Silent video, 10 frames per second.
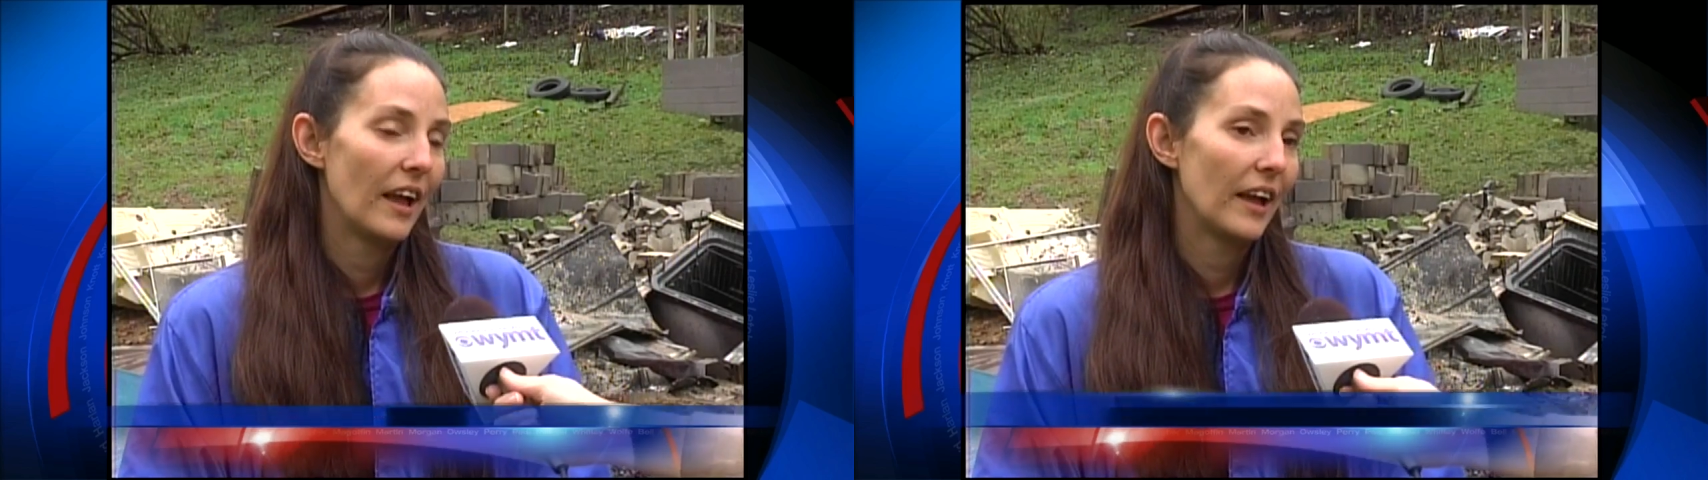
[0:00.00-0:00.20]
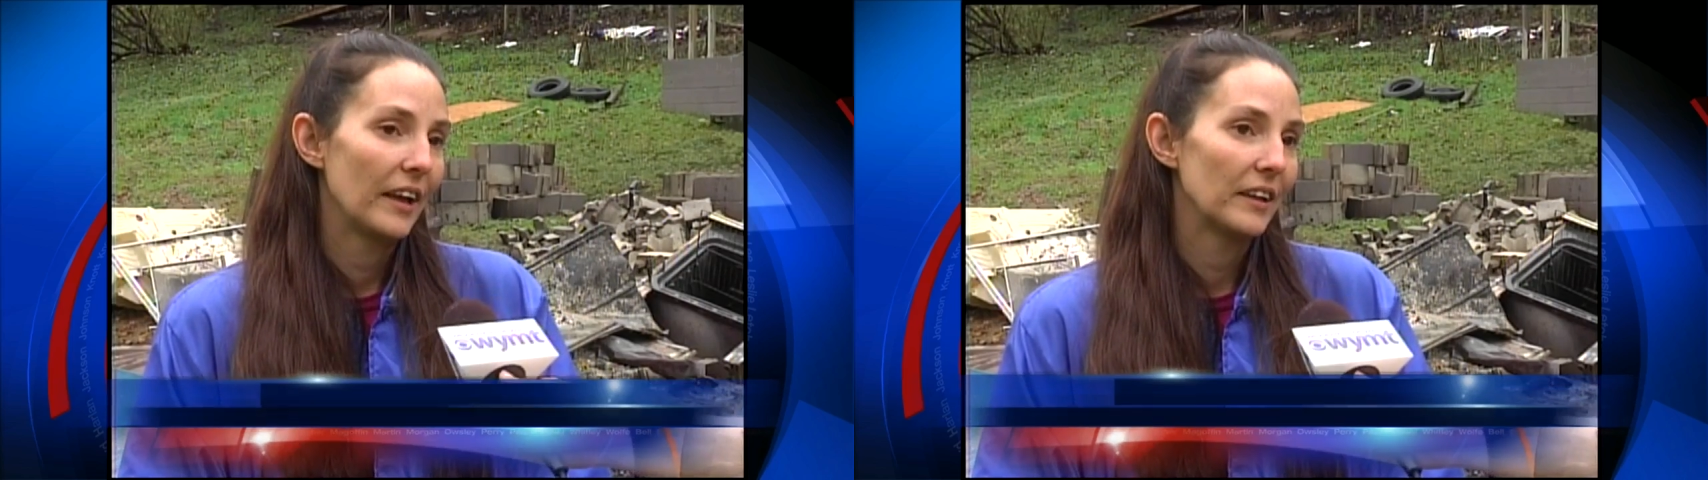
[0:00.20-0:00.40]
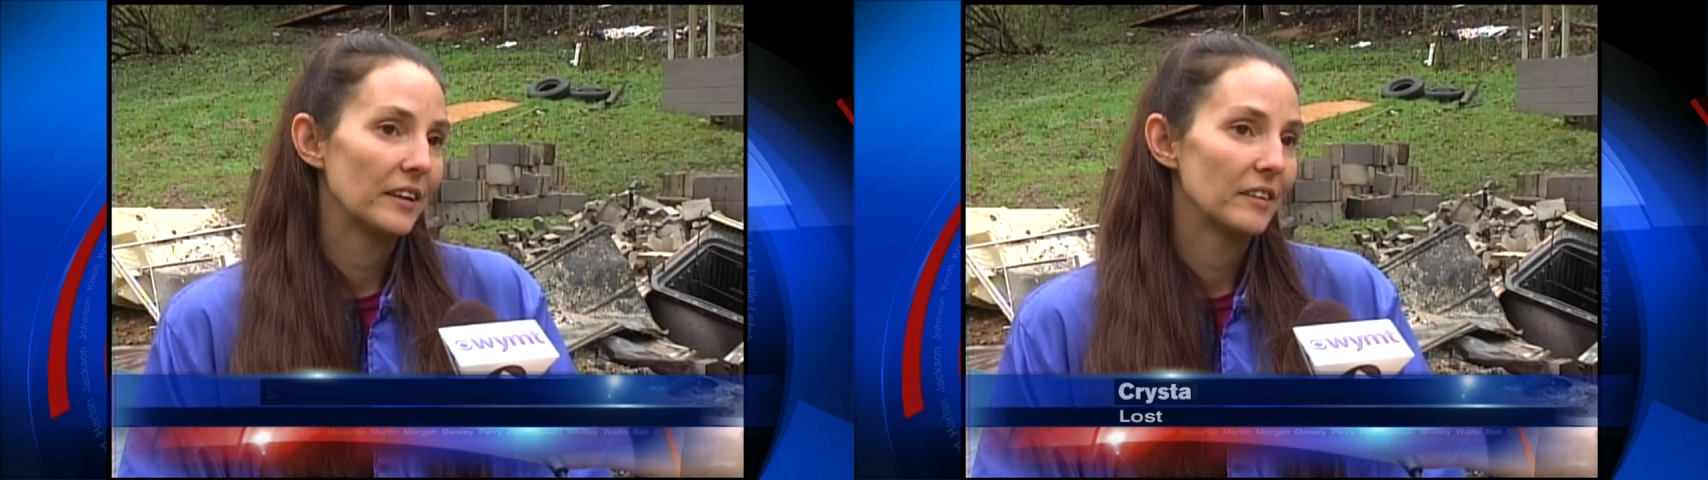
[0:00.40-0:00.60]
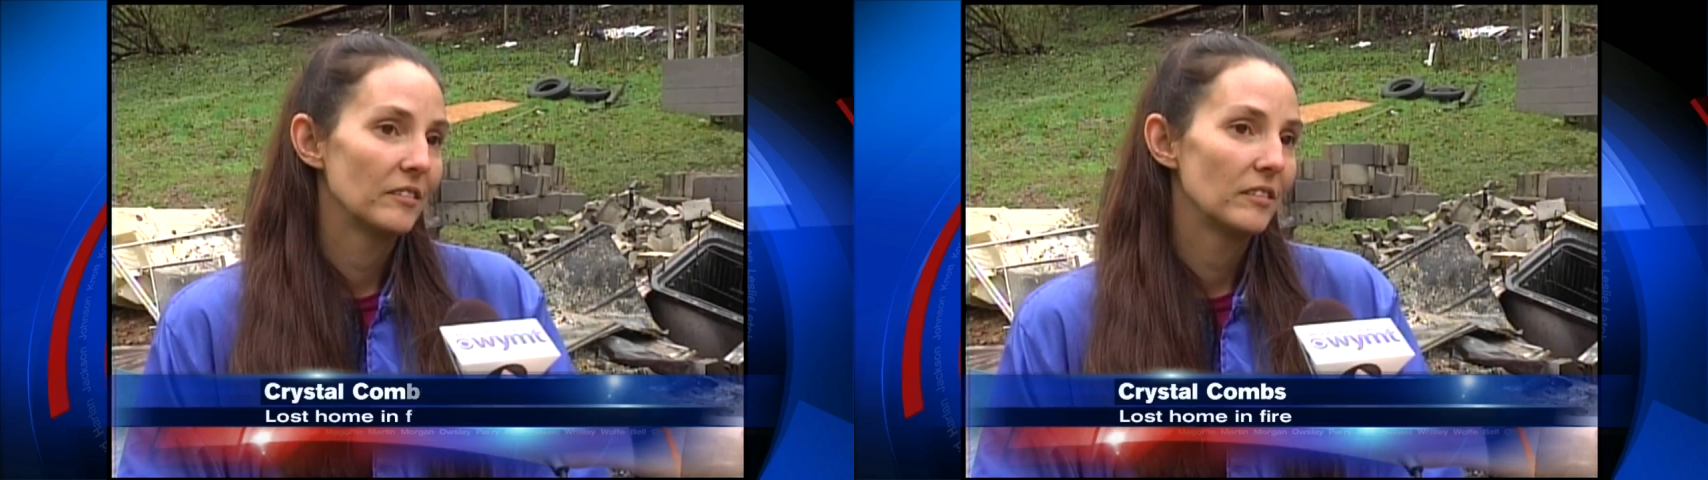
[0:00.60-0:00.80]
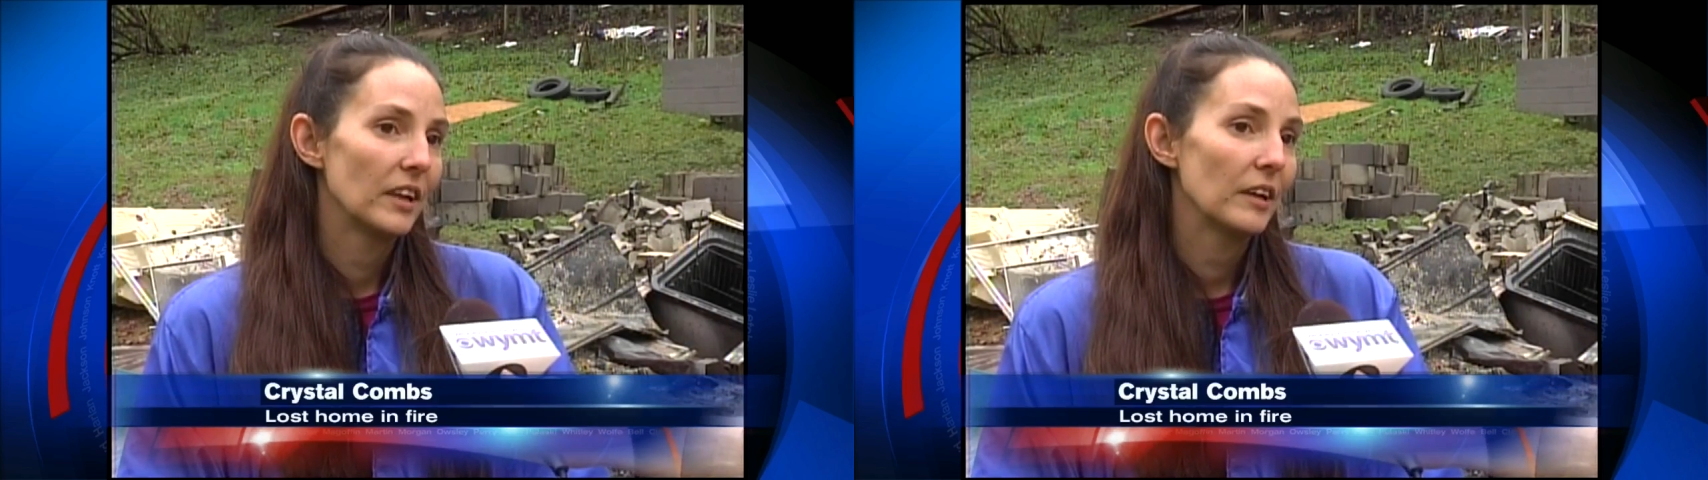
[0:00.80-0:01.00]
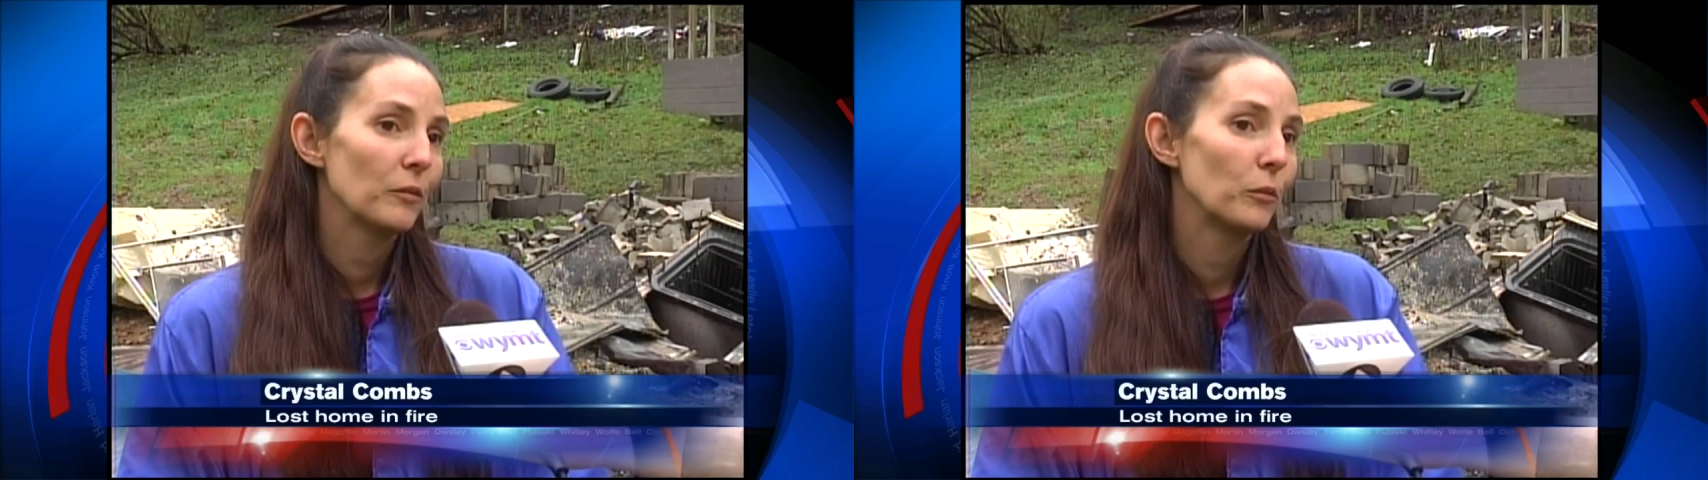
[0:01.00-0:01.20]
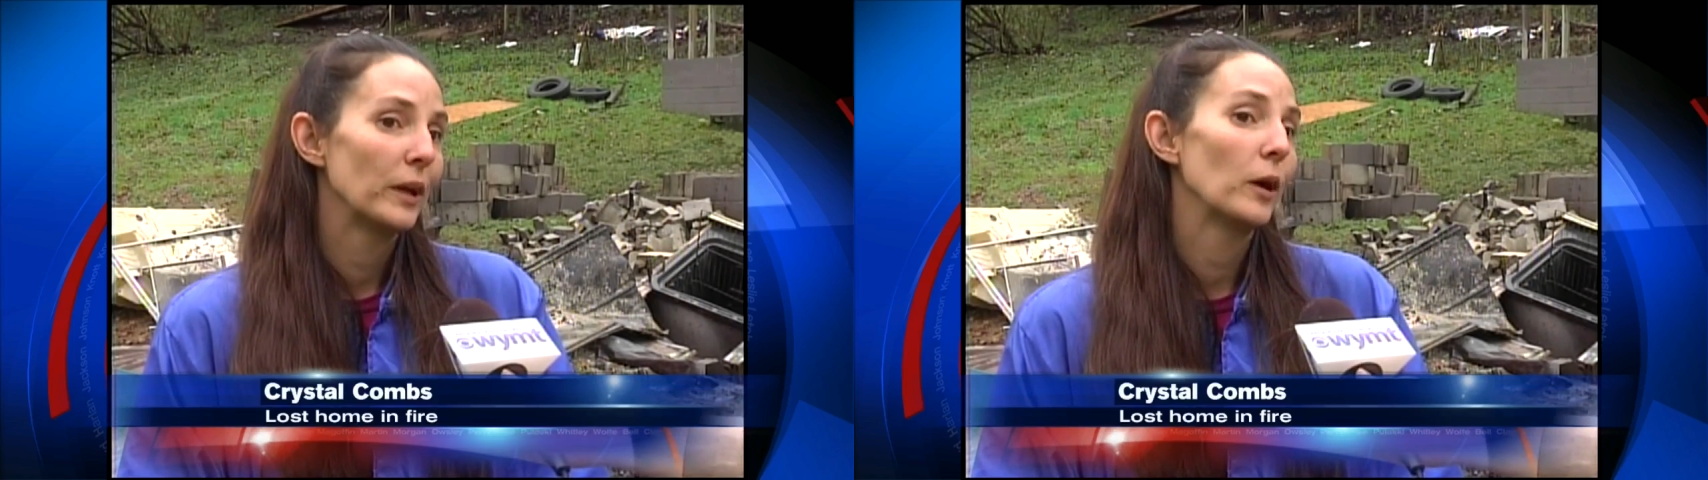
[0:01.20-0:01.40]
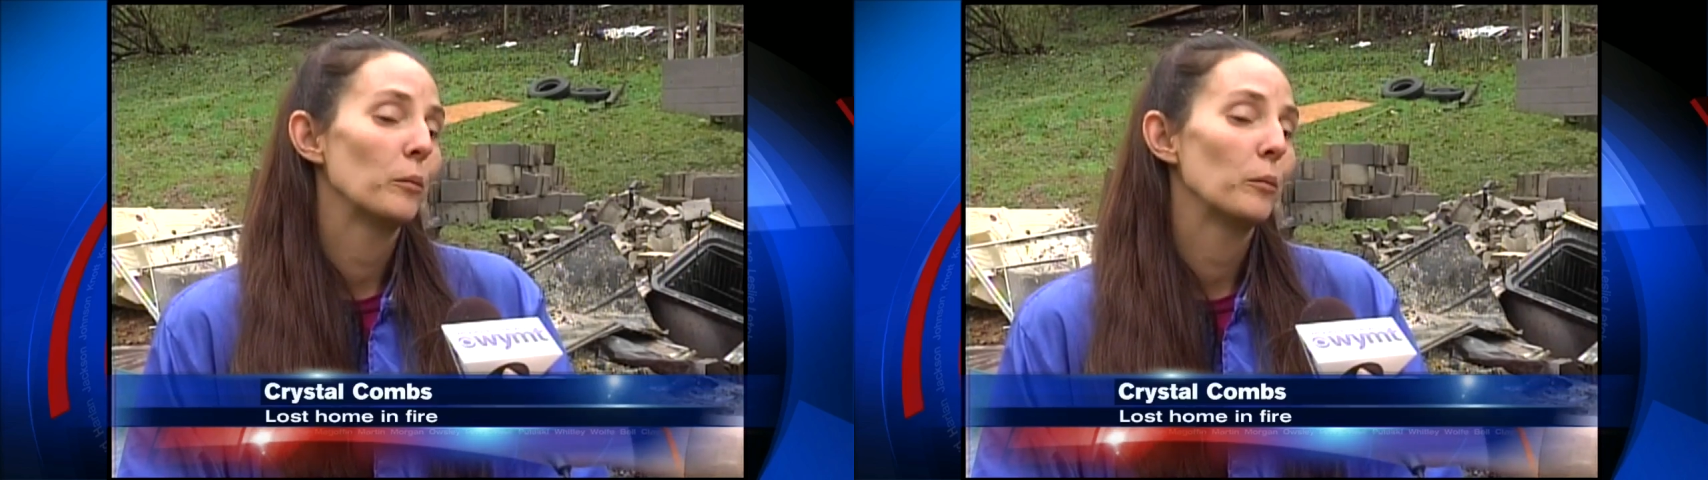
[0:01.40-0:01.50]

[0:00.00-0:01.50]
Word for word: and we